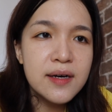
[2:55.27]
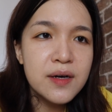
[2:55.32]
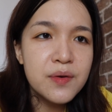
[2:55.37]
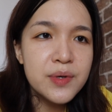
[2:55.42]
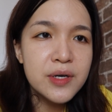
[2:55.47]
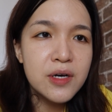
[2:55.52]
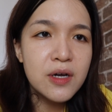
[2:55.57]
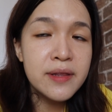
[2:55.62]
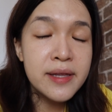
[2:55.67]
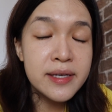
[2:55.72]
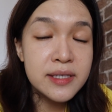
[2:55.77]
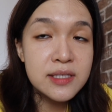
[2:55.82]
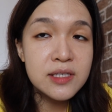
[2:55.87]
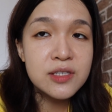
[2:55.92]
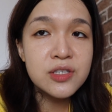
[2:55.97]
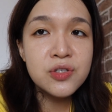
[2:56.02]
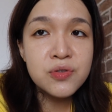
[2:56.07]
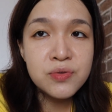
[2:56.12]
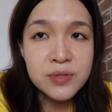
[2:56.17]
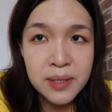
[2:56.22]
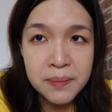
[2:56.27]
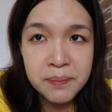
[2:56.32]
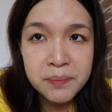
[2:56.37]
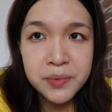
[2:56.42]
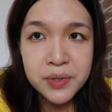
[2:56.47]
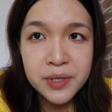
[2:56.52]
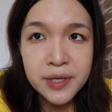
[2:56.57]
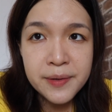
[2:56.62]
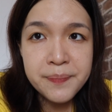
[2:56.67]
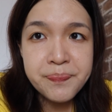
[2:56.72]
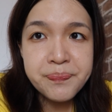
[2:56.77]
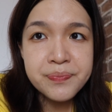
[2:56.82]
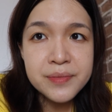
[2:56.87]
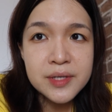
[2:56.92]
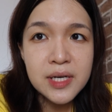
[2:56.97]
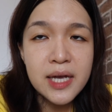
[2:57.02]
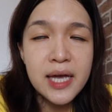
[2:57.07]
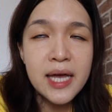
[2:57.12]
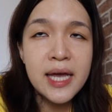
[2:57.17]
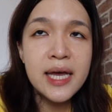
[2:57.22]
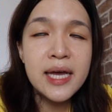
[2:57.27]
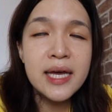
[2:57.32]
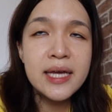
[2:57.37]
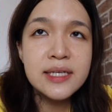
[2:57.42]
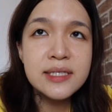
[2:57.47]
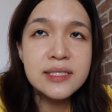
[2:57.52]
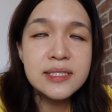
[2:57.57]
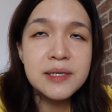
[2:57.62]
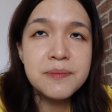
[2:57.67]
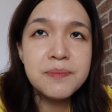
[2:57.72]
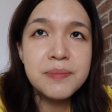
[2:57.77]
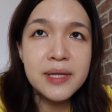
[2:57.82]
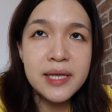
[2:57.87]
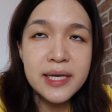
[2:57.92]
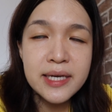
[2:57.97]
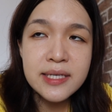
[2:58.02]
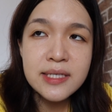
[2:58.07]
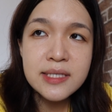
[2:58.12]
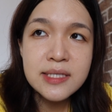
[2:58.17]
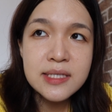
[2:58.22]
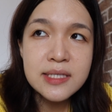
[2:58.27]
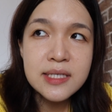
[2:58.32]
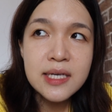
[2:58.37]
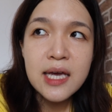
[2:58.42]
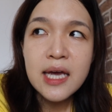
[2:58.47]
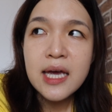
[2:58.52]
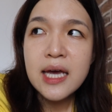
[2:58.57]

We collect the queue number at the place,